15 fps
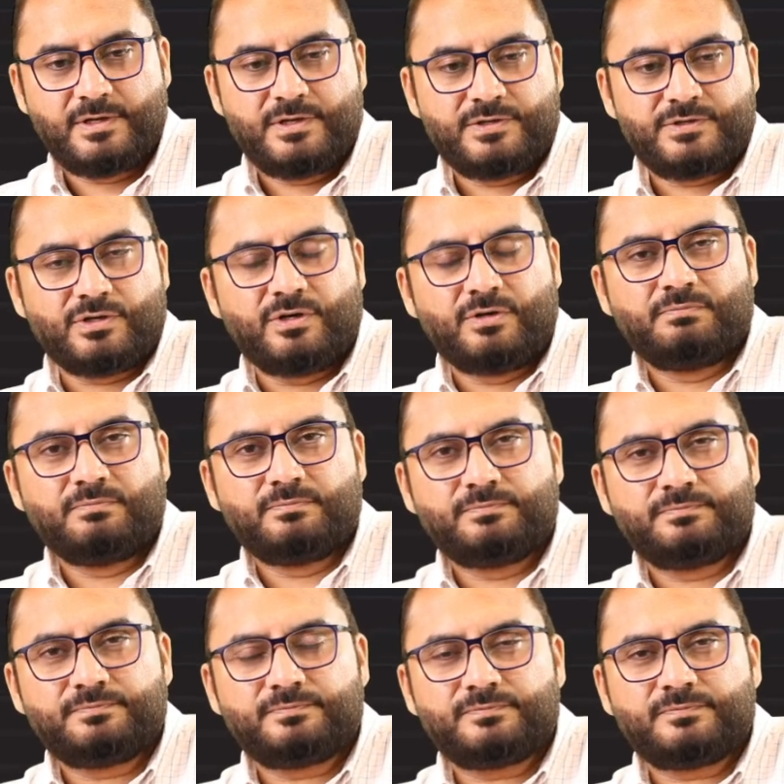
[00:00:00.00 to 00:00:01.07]
So
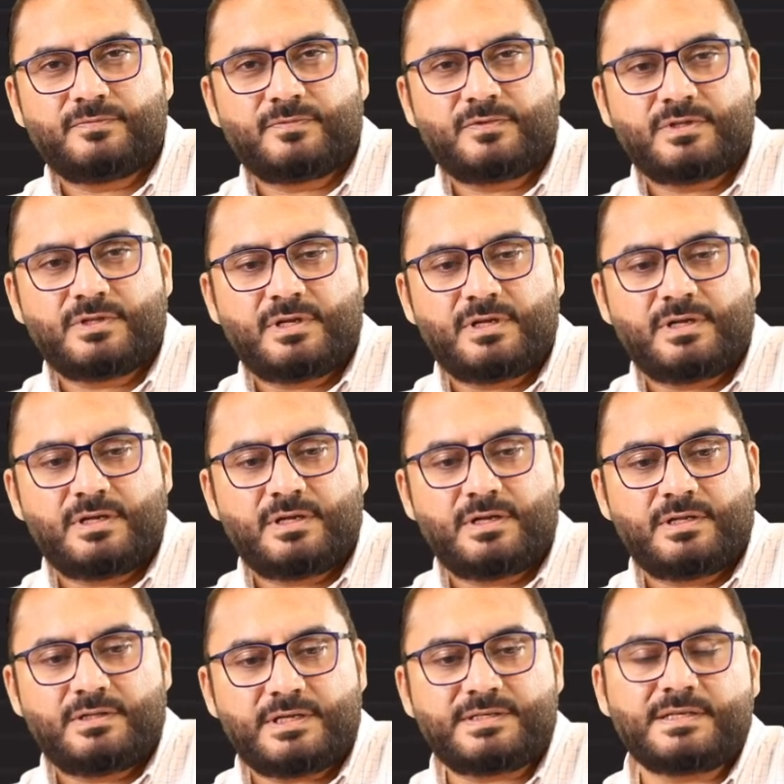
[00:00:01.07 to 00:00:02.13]

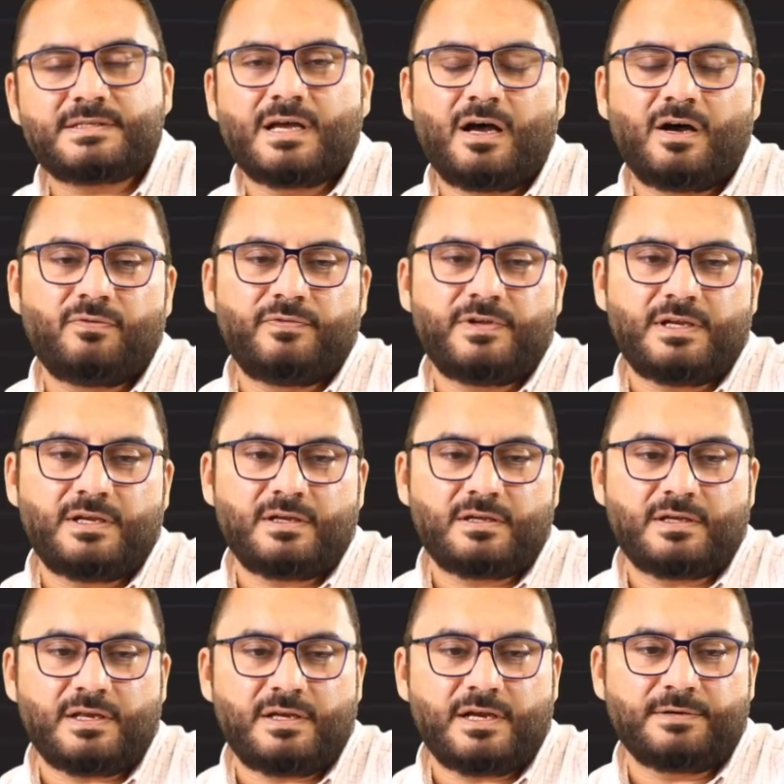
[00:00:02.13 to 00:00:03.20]
this is how we
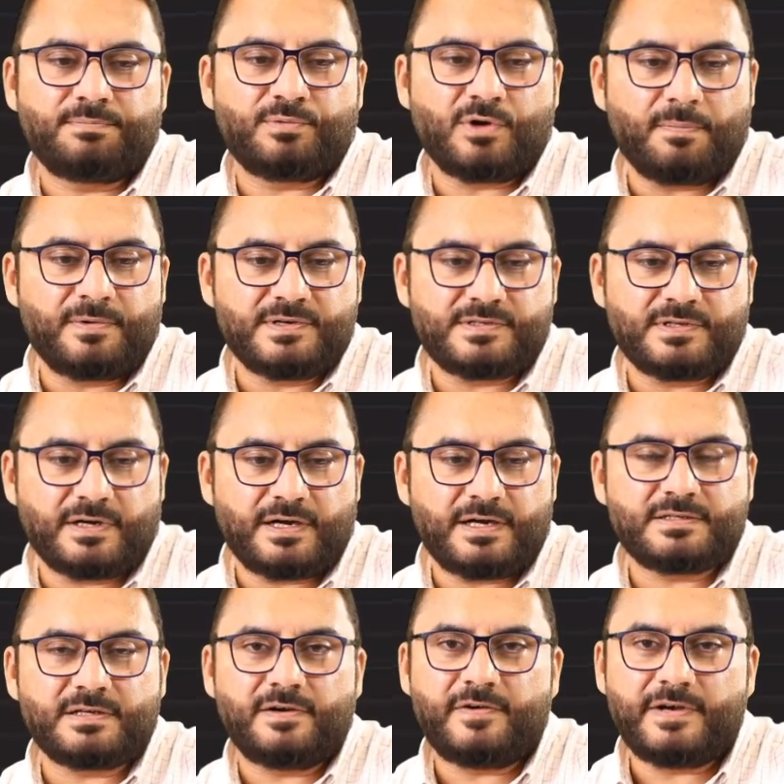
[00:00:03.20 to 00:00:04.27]
create proper
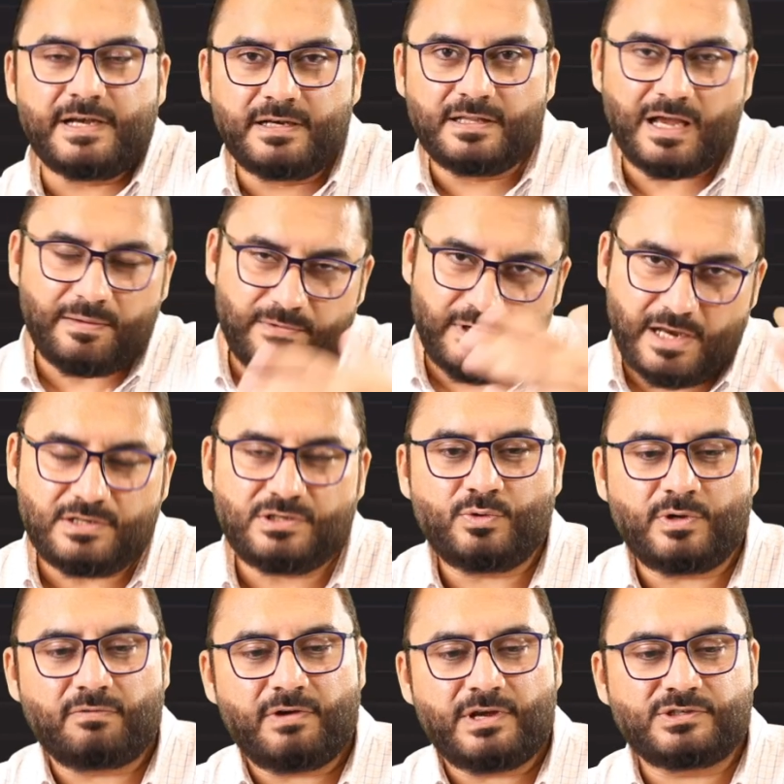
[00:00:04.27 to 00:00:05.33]
circuits and read them into
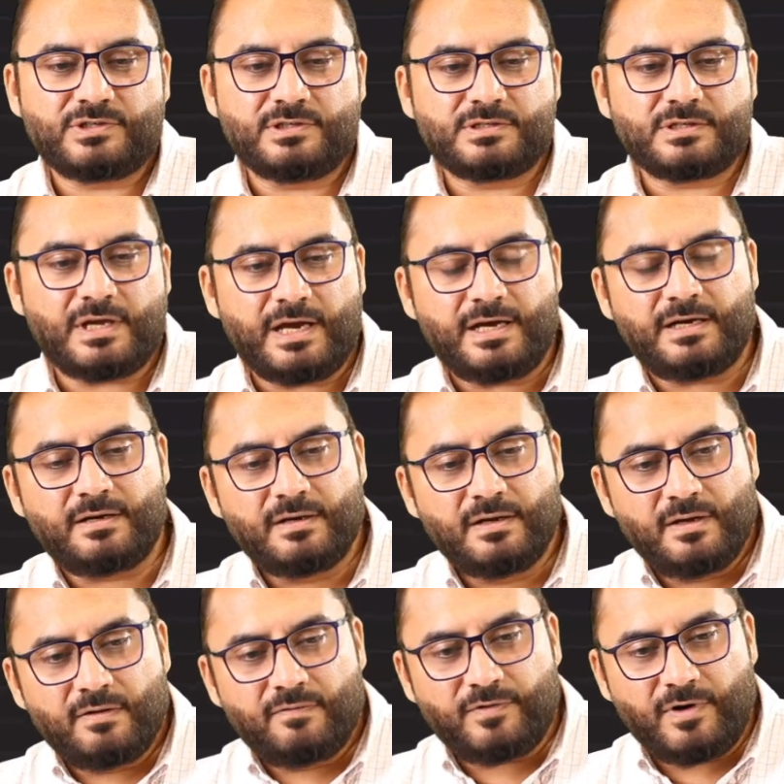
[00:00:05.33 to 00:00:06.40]
equations, and
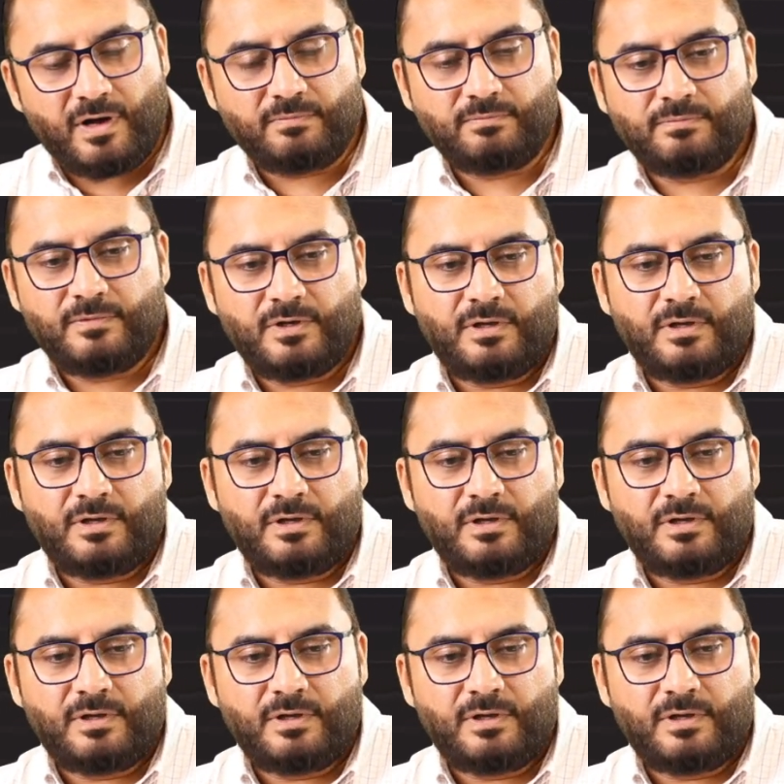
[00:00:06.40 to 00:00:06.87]
from